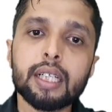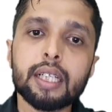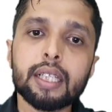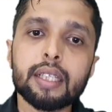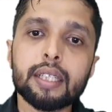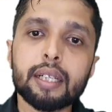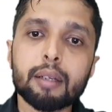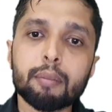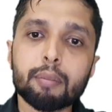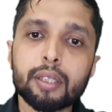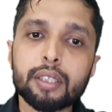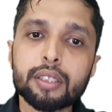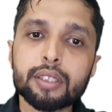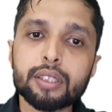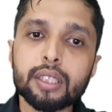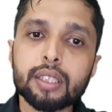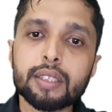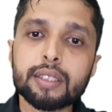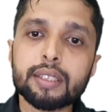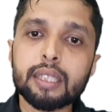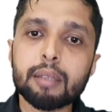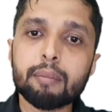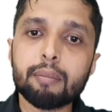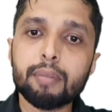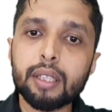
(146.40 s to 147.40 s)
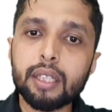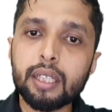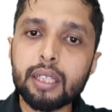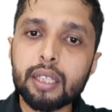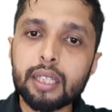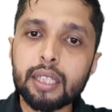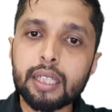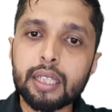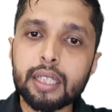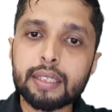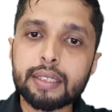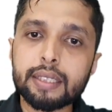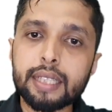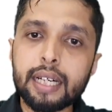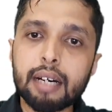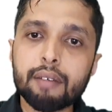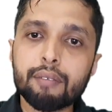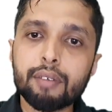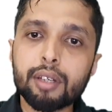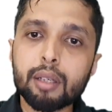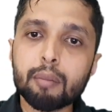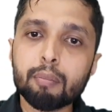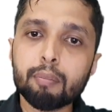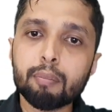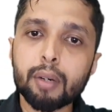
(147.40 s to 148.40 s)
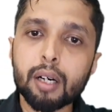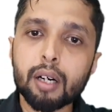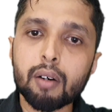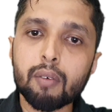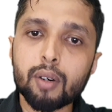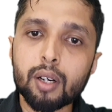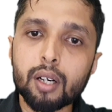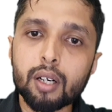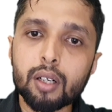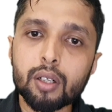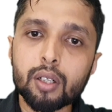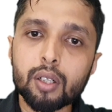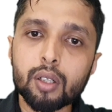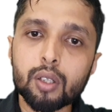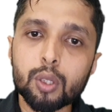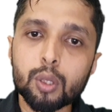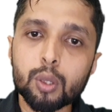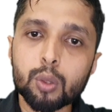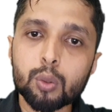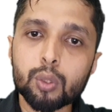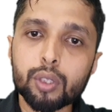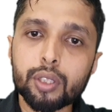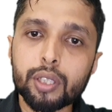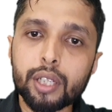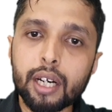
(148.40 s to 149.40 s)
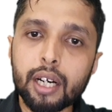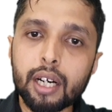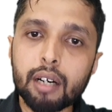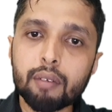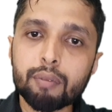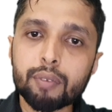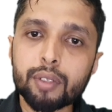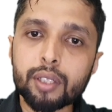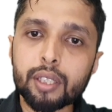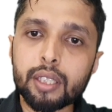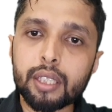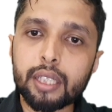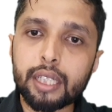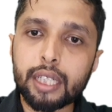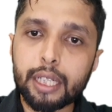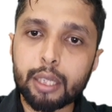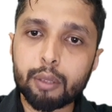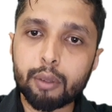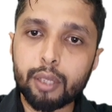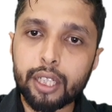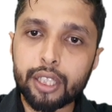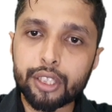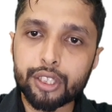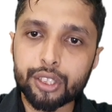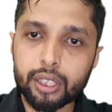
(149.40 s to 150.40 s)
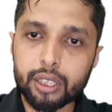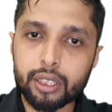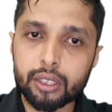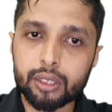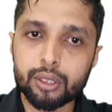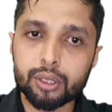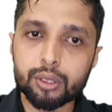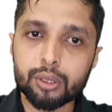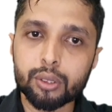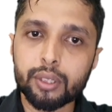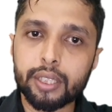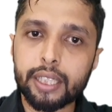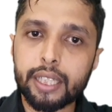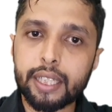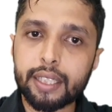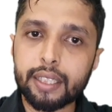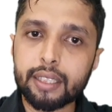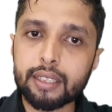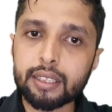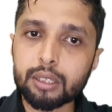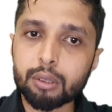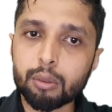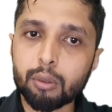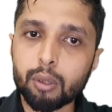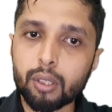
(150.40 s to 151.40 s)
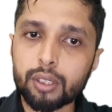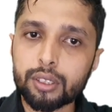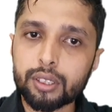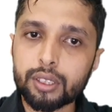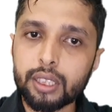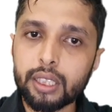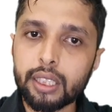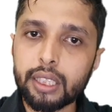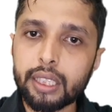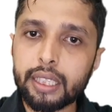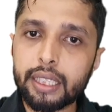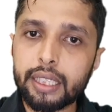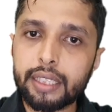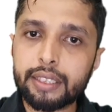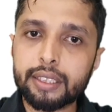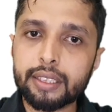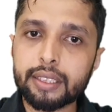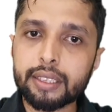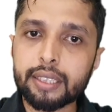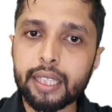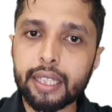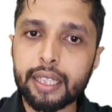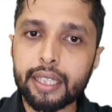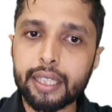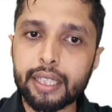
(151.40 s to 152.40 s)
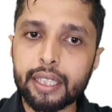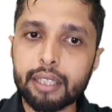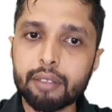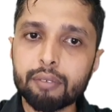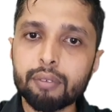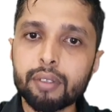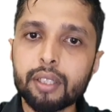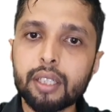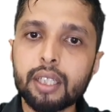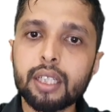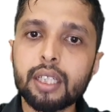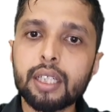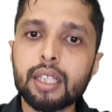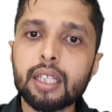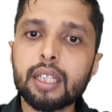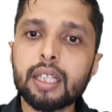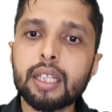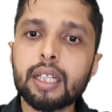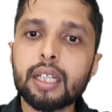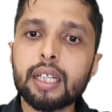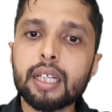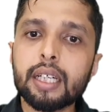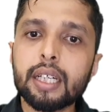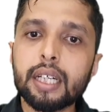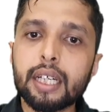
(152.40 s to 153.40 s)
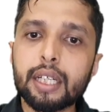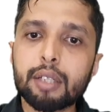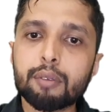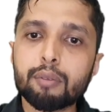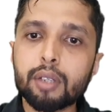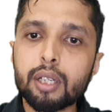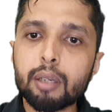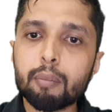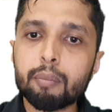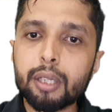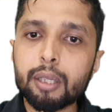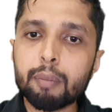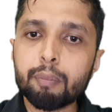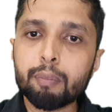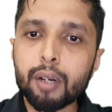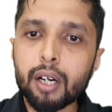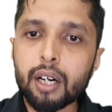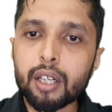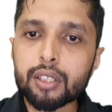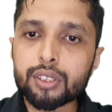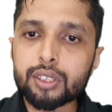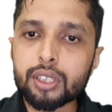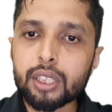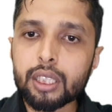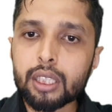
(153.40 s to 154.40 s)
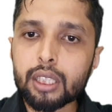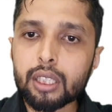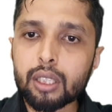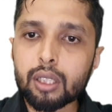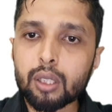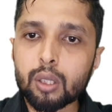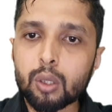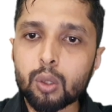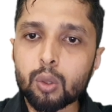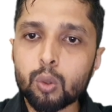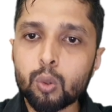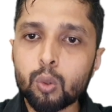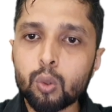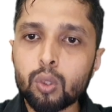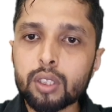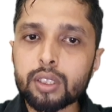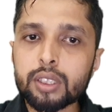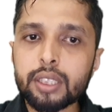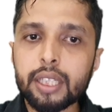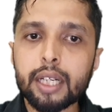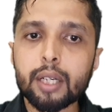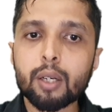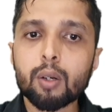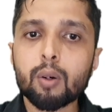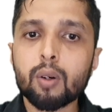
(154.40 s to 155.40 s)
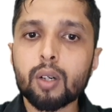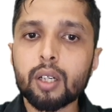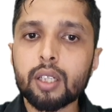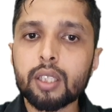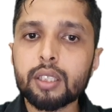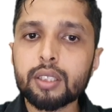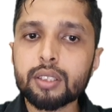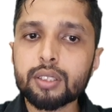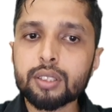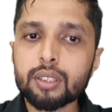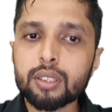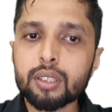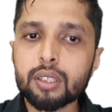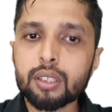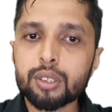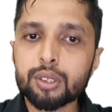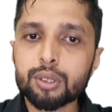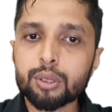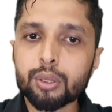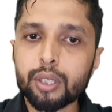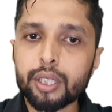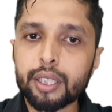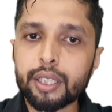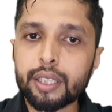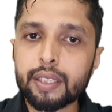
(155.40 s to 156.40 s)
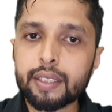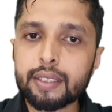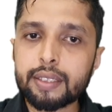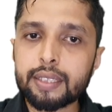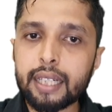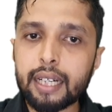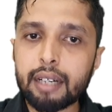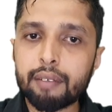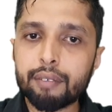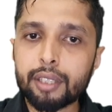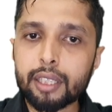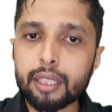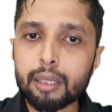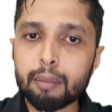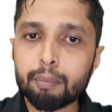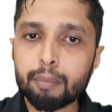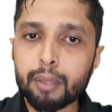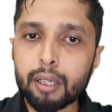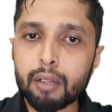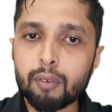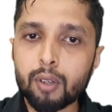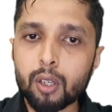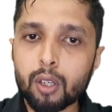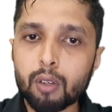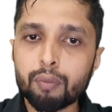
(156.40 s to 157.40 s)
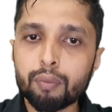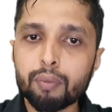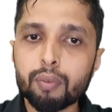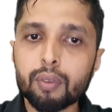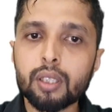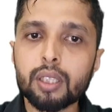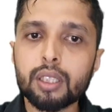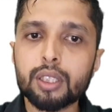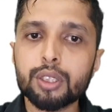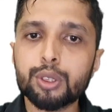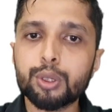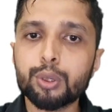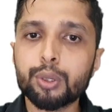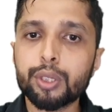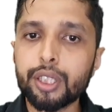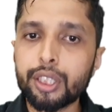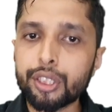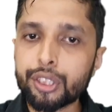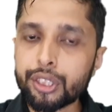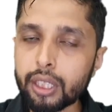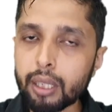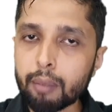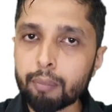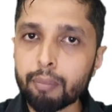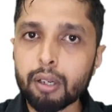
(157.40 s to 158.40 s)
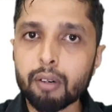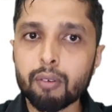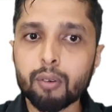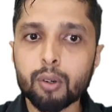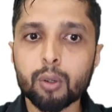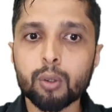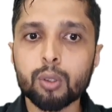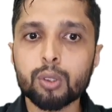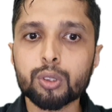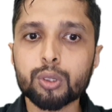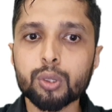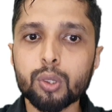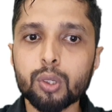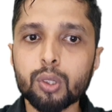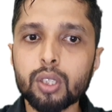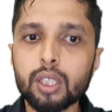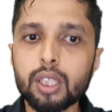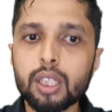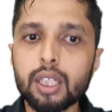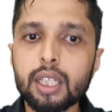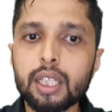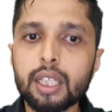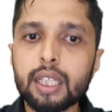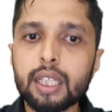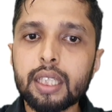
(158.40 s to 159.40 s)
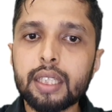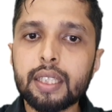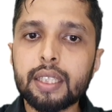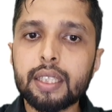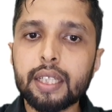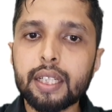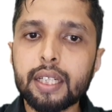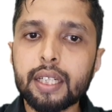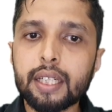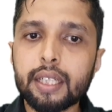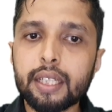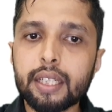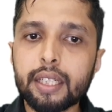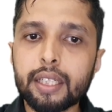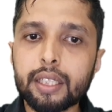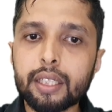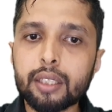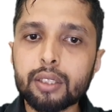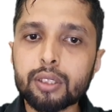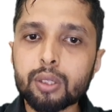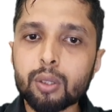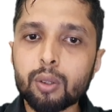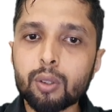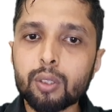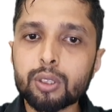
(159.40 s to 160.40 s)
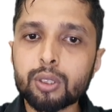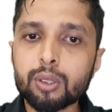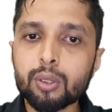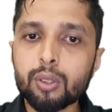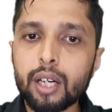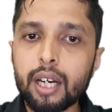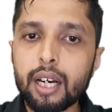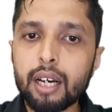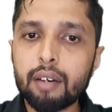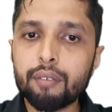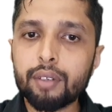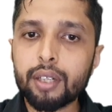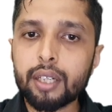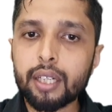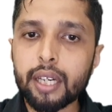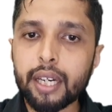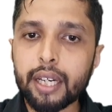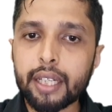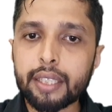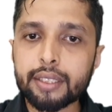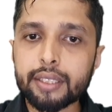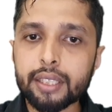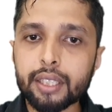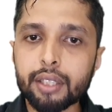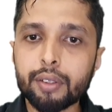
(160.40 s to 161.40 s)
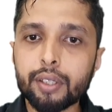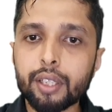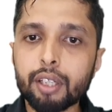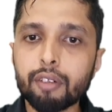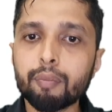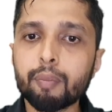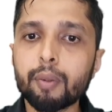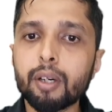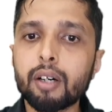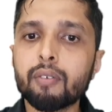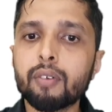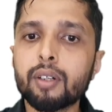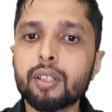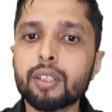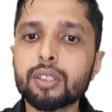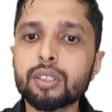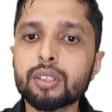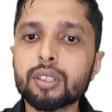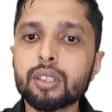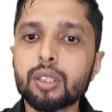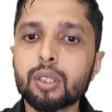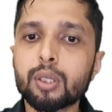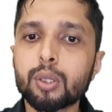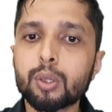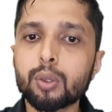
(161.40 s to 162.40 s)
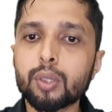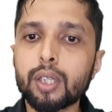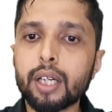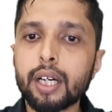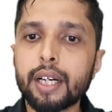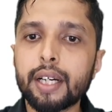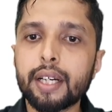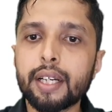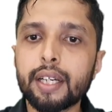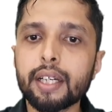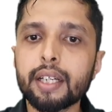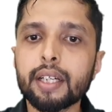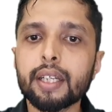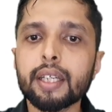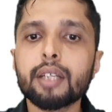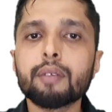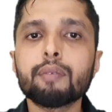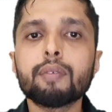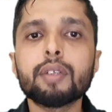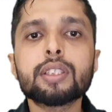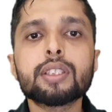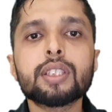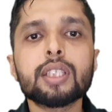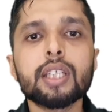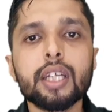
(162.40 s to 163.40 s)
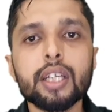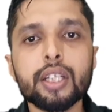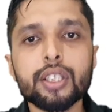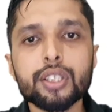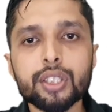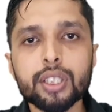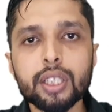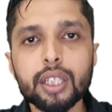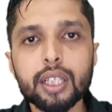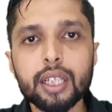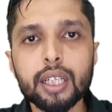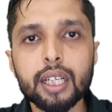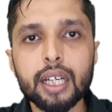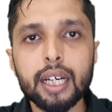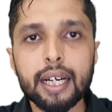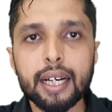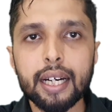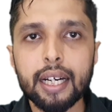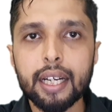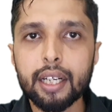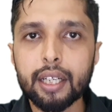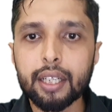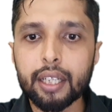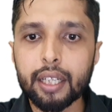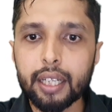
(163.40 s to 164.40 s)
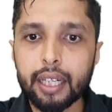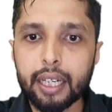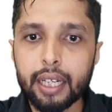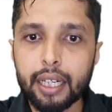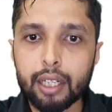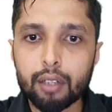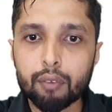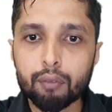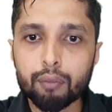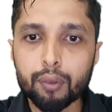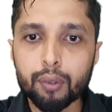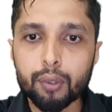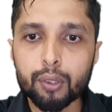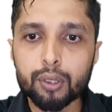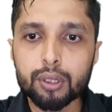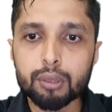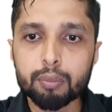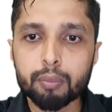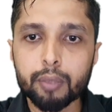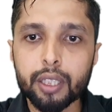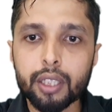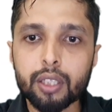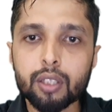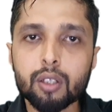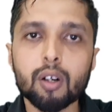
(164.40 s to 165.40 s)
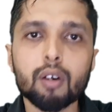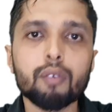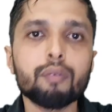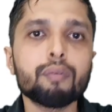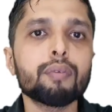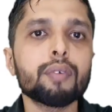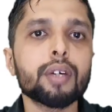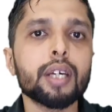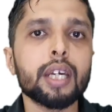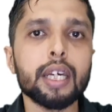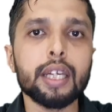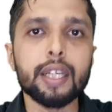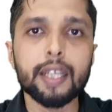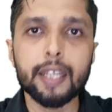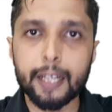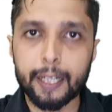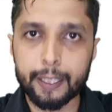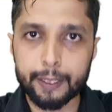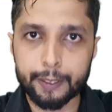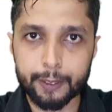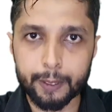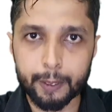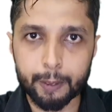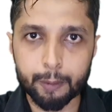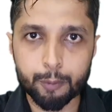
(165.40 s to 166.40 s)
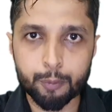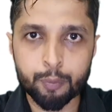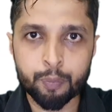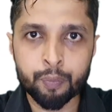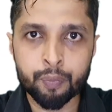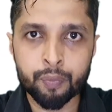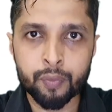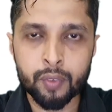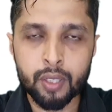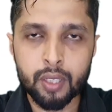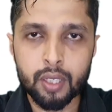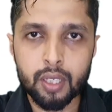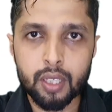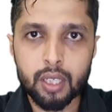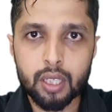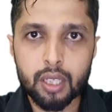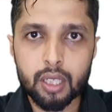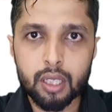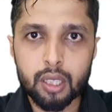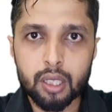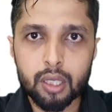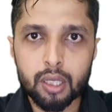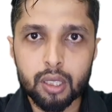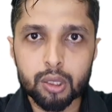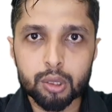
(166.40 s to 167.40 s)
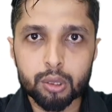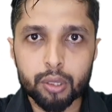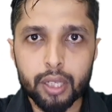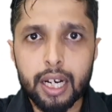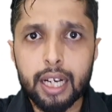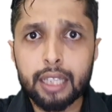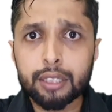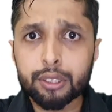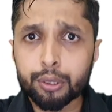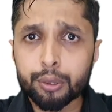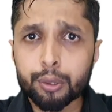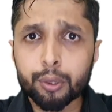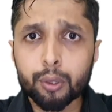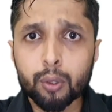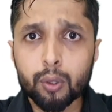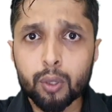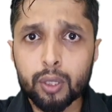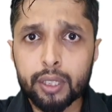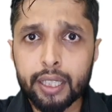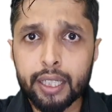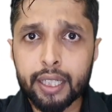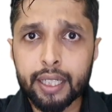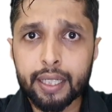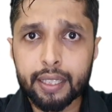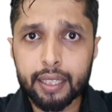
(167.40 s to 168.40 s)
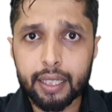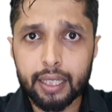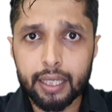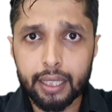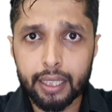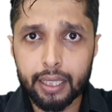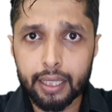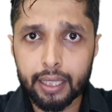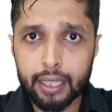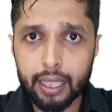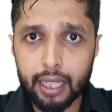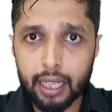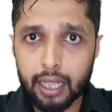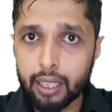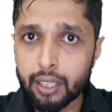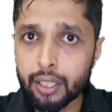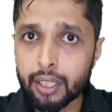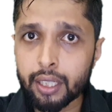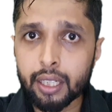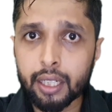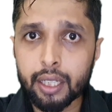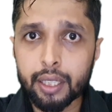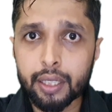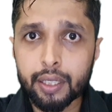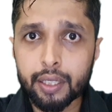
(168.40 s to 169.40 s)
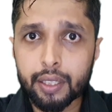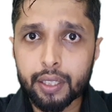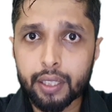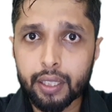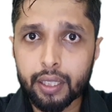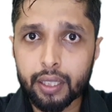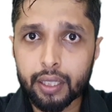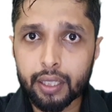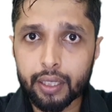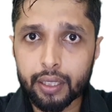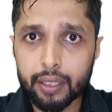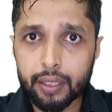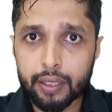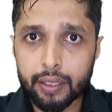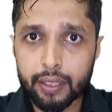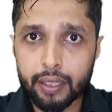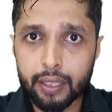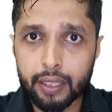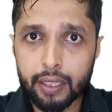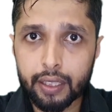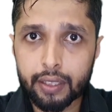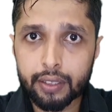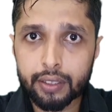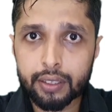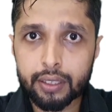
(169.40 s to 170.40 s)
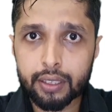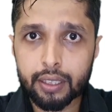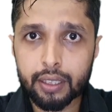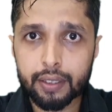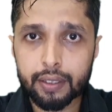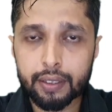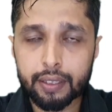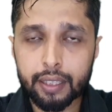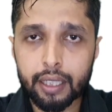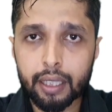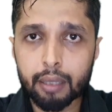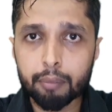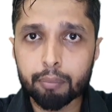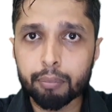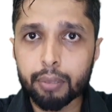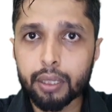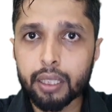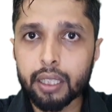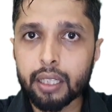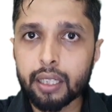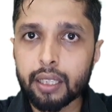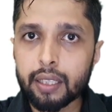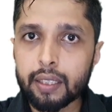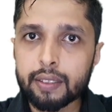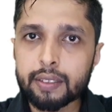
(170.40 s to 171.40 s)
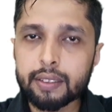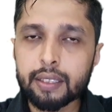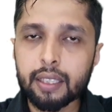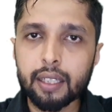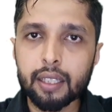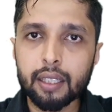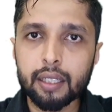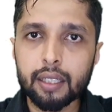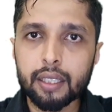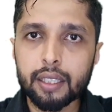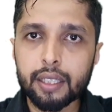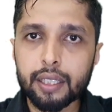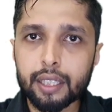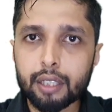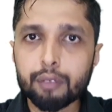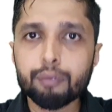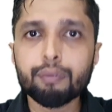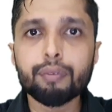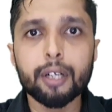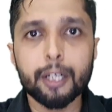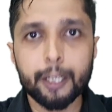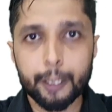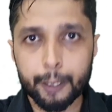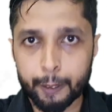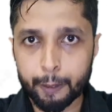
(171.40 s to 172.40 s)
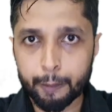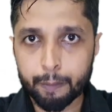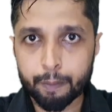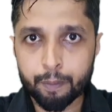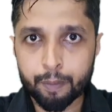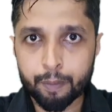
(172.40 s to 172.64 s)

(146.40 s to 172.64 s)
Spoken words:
That means SEBI is having power to draft regulation. So that is quasi-legislative. It will be passing rules and orders. So it is having the power of judicial power also. Then it is also having executive powers to conduct investigation and enforcement of any action. So as you know that in our country, these three pillars are different.